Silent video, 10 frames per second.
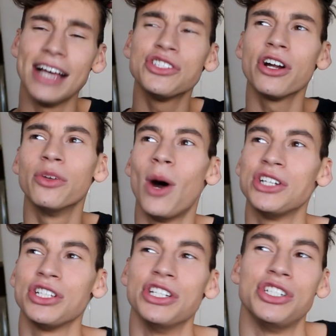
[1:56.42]
I started
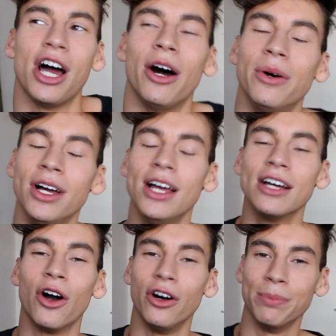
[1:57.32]
watching the show
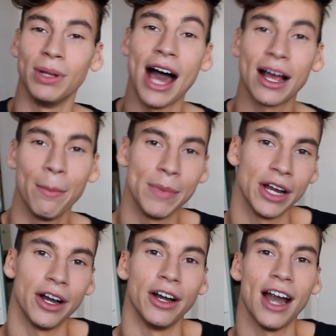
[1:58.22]
called Black
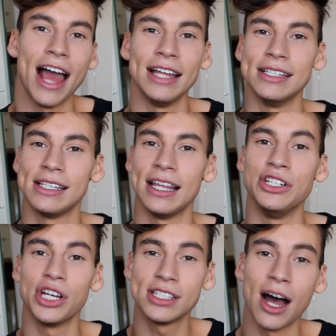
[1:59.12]
Mirror, and
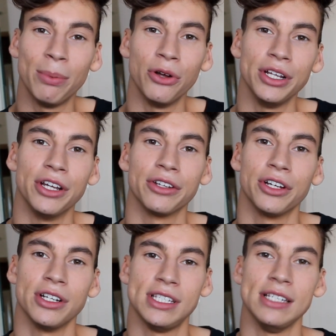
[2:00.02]
they just uploaded their
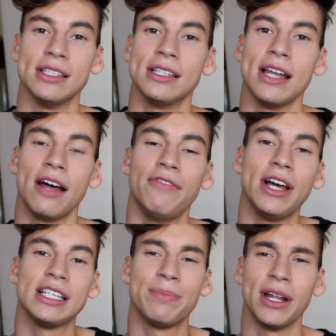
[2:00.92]
third season to
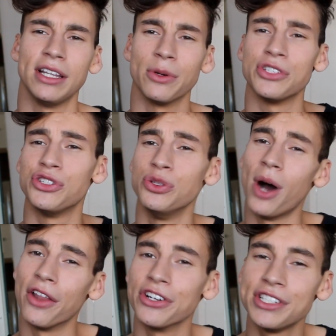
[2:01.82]
Netflix, but there was
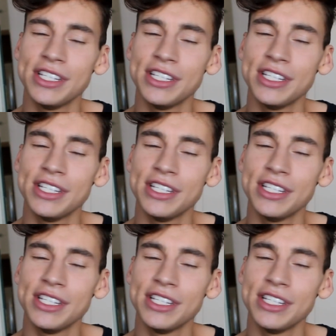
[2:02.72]
two other